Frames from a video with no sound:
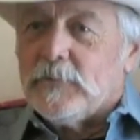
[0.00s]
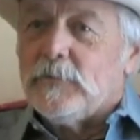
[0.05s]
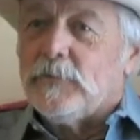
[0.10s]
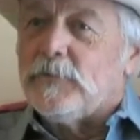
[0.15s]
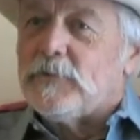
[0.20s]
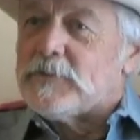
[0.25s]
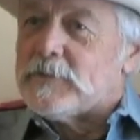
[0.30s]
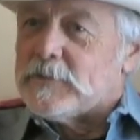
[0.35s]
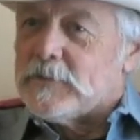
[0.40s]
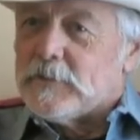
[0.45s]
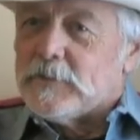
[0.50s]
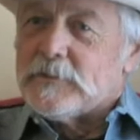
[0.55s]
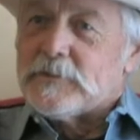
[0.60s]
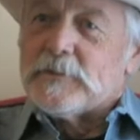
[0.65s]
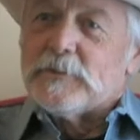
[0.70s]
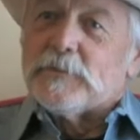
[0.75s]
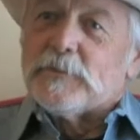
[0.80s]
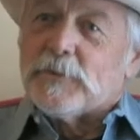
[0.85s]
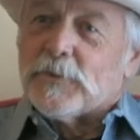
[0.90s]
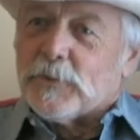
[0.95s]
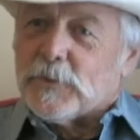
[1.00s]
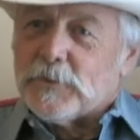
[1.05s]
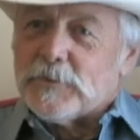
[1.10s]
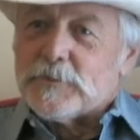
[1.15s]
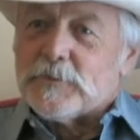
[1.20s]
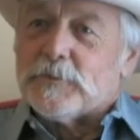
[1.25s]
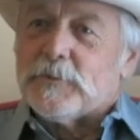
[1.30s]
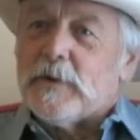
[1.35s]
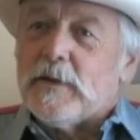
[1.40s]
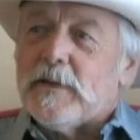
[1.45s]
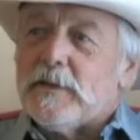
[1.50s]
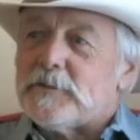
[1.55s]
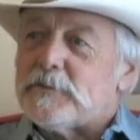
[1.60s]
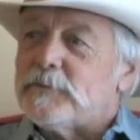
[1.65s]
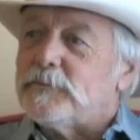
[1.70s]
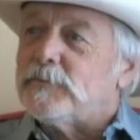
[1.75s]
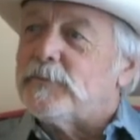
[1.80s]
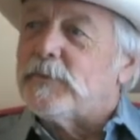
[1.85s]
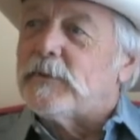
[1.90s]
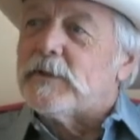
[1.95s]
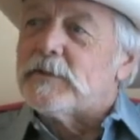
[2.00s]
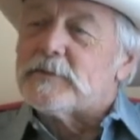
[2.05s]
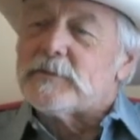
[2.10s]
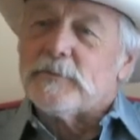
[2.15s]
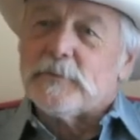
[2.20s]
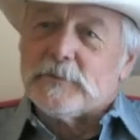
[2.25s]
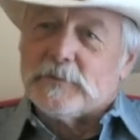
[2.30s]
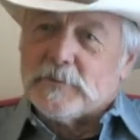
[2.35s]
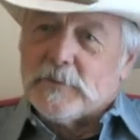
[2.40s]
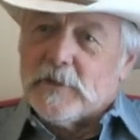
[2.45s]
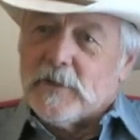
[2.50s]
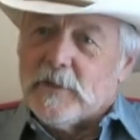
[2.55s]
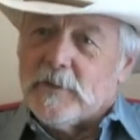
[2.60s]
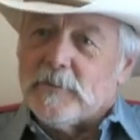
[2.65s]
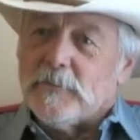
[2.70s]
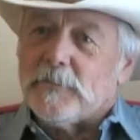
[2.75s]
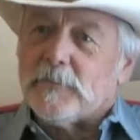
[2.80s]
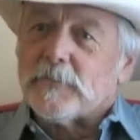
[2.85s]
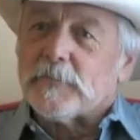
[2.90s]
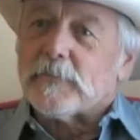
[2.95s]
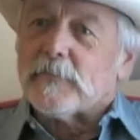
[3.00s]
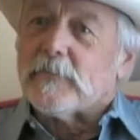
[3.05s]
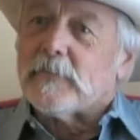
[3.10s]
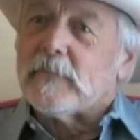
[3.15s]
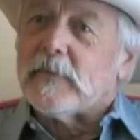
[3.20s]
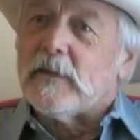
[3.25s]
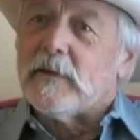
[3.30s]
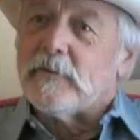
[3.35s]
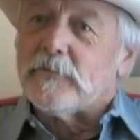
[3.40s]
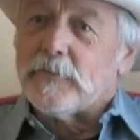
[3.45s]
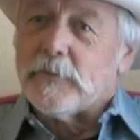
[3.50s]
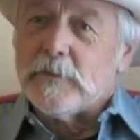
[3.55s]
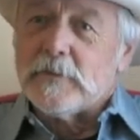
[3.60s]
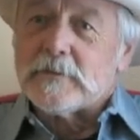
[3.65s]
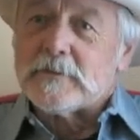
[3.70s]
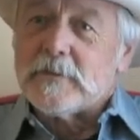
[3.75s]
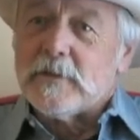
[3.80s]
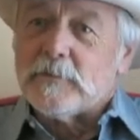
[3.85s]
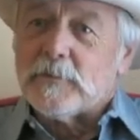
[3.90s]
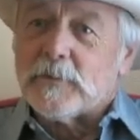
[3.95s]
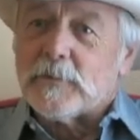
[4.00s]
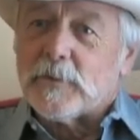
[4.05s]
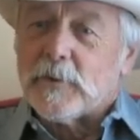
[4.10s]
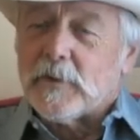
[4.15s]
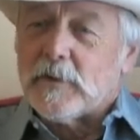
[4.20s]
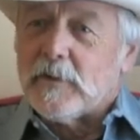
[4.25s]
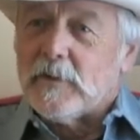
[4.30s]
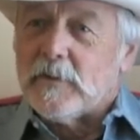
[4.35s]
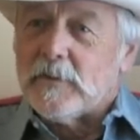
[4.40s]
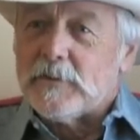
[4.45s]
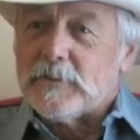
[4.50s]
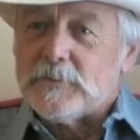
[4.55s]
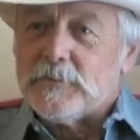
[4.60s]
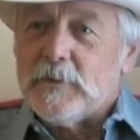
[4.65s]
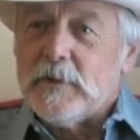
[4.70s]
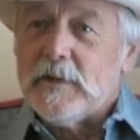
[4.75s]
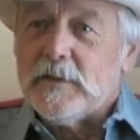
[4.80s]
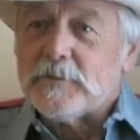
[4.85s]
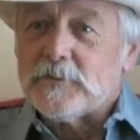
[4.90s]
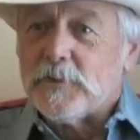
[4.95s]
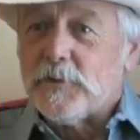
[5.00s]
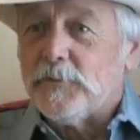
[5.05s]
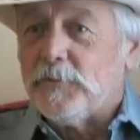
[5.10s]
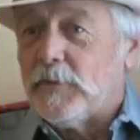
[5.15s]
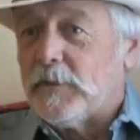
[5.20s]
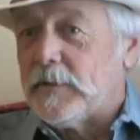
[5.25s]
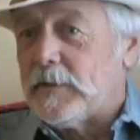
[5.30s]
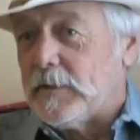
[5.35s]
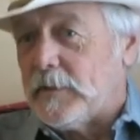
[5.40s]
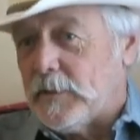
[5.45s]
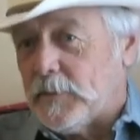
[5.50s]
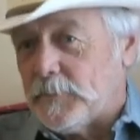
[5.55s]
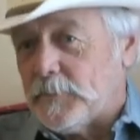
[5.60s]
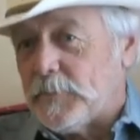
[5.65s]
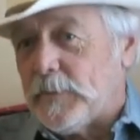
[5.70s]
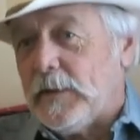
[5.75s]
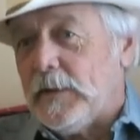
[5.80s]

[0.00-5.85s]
steers him towards a ranch and gets him a job for the summer working on this ranch, hopefully to help